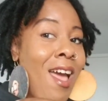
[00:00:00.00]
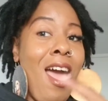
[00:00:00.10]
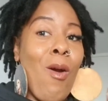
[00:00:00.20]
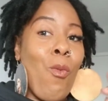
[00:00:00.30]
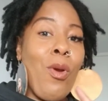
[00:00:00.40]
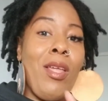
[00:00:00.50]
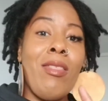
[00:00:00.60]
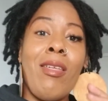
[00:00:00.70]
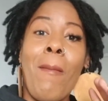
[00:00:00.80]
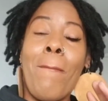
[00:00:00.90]

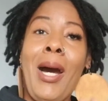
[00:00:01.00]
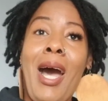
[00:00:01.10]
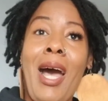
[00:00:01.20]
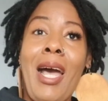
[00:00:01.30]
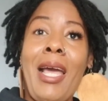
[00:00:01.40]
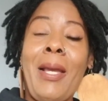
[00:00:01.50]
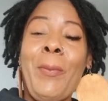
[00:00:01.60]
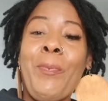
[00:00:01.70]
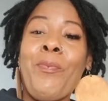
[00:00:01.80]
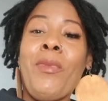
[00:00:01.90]
with
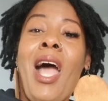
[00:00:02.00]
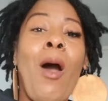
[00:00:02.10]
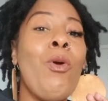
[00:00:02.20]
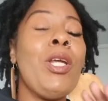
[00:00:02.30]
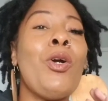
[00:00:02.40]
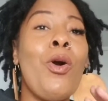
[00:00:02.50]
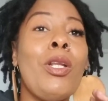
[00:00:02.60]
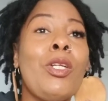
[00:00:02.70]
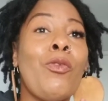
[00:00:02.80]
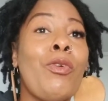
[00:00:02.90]
my, I wouldn't
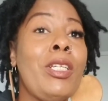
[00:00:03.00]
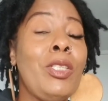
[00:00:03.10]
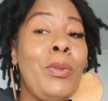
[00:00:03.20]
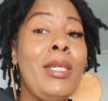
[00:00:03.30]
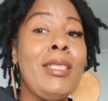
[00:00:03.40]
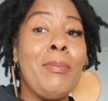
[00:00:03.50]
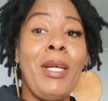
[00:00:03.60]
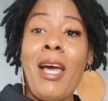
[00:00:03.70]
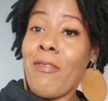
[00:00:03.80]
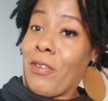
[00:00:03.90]
call it a retwist,
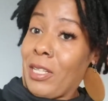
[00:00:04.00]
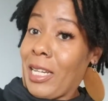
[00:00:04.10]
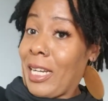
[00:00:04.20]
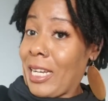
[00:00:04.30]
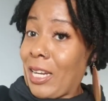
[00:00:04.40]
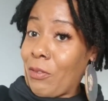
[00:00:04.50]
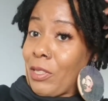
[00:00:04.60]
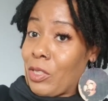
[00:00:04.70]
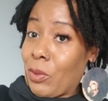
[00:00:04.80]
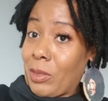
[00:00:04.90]
but I feel like I got a
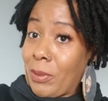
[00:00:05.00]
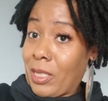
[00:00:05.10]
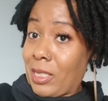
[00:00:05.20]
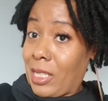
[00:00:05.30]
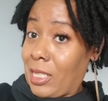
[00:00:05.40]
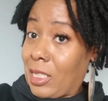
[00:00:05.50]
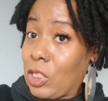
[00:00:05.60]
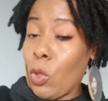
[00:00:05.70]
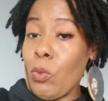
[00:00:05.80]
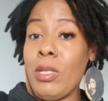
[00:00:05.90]
retwist because they look
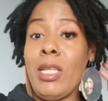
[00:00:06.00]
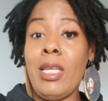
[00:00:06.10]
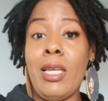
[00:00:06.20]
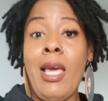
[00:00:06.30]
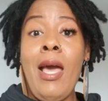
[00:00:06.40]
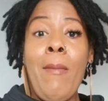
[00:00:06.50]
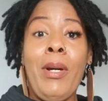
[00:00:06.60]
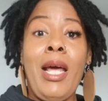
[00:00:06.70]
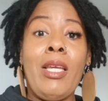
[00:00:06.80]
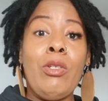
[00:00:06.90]
so neat.
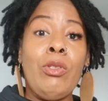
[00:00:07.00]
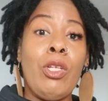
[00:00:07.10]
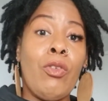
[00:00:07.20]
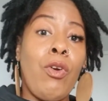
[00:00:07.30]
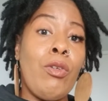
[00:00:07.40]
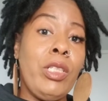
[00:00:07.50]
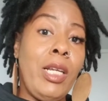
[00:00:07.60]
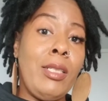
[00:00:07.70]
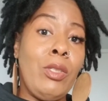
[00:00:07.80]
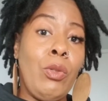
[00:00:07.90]
But I used the
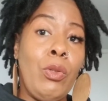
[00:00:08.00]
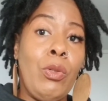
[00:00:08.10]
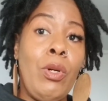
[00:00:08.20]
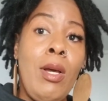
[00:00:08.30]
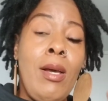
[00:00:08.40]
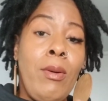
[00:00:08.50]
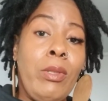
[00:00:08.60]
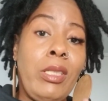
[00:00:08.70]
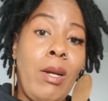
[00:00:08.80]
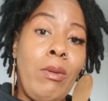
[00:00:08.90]
crochet tool,
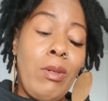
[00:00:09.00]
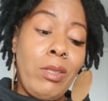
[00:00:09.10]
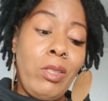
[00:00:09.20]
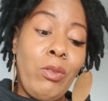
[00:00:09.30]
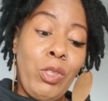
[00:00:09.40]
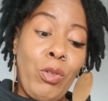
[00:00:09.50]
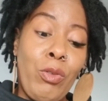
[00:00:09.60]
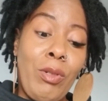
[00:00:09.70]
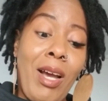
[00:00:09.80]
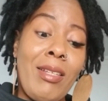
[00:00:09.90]
which I will also show
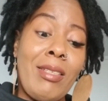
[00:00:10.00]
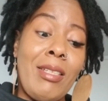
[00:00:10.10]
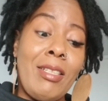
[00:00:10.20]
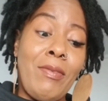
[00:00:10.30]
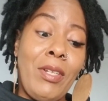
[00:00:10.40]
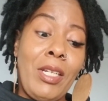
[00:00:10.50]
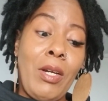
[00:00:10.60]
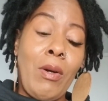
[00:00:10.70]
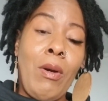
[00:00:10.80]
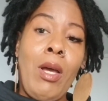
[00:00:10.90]
you guys in this
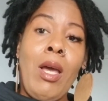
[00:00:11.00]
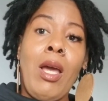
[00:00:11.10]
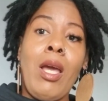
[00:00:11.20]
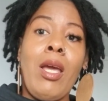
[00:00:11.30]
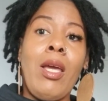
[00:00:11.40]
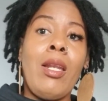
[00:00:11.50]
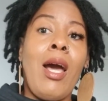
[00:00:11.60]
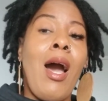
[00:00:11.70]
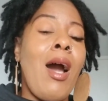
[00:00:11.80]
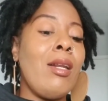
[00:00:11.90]
video. And
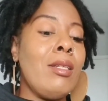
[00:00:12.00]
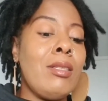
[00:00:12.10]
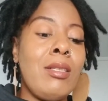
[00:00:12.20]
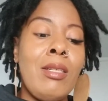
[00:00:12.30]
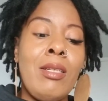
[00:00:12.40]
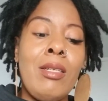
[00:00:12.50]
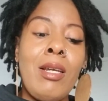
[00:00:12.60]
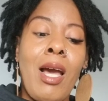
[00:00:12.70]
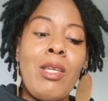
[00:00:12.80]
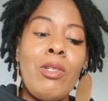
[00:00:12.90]
honestly,
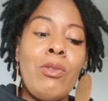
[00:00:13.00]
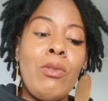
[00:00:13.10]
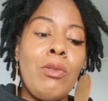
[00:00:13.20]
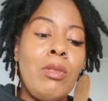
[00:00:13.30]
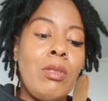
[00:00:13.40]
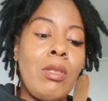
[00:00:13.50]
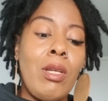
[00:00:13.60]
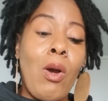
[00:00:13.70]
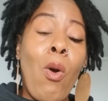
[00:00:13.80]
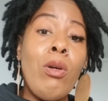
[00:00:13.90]
I used
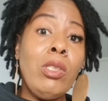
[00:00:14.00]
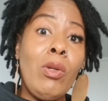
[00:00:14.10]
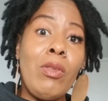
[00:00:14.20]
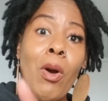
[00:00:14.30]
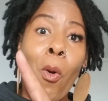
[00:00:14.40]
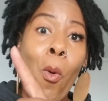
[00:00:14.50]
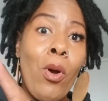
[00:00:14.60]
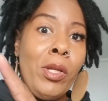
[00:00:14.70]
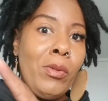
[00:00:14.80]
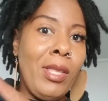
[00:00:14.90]
also the
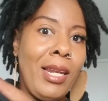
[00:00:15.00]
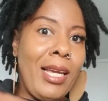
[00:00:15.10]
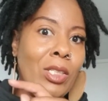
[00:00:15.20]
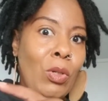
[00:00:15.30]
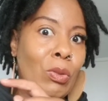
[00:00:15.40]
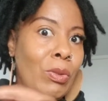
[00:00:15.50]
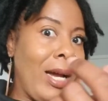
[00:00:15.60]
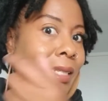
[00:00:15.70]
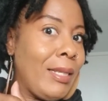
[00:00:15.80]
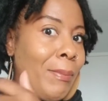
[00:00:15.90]
oil that I told you
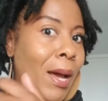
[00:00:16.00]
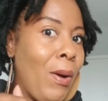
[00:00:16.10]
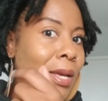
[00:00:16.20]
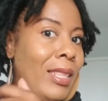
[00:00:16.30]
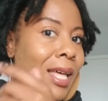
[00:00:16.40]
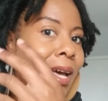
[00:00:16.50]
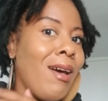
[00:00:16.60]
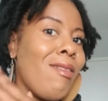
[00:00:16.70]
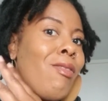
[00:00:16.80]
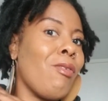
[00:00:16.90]
guys about in the
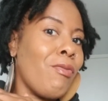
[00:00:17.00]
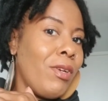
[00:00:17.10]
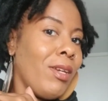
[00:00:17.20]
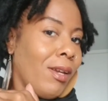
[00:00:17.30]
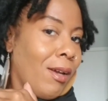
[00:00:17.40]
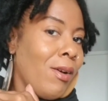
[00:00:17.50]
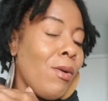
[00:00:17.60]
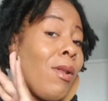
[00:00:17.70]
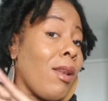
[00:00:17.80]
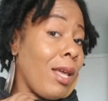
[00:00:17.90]
other
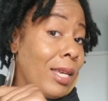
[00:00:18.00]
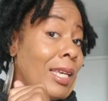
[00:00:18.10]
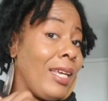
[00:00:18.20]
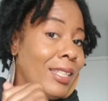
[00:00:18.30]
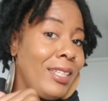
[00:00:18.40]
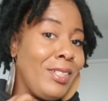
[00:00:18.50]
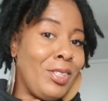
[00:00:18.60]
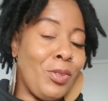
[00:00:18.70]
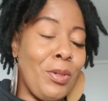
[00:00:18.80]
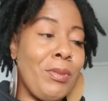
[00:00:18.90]
video, link in the
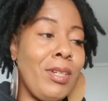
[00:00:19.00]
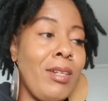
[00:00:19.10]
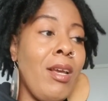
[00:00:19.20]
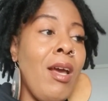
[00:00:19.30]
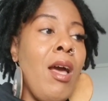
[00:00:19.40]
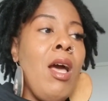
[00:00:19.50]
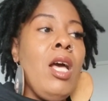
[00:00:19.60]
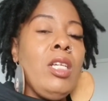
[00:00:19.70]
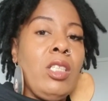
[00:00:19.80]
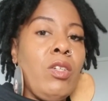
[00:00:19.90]
description.
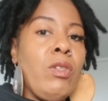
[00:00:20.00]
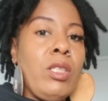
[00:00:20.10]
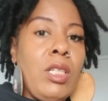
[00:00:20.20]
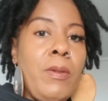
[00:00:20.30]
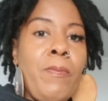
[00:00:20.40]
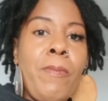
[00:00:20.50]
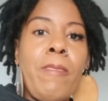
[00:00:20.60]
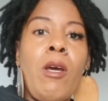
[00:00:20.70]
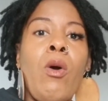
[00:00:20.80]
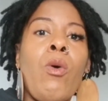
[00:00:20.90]
Seriously,
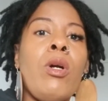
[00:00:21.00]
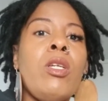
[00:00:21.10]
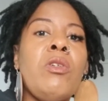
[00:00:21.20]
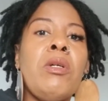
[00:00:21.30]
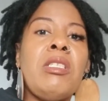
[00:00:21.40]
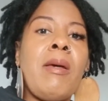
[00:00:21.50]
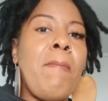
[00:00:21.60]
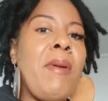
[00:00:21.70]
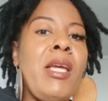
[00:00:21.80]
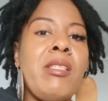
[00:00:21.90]
the oil is
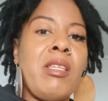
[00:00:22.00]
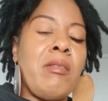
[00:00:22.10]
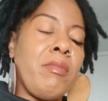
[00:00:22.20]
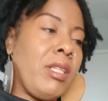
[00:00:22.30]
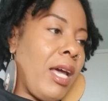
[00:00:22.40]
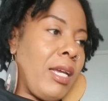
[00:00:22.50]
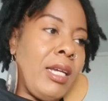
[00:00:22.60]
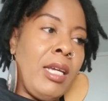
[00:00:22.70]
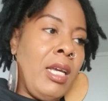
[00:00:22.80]
amazing. Like,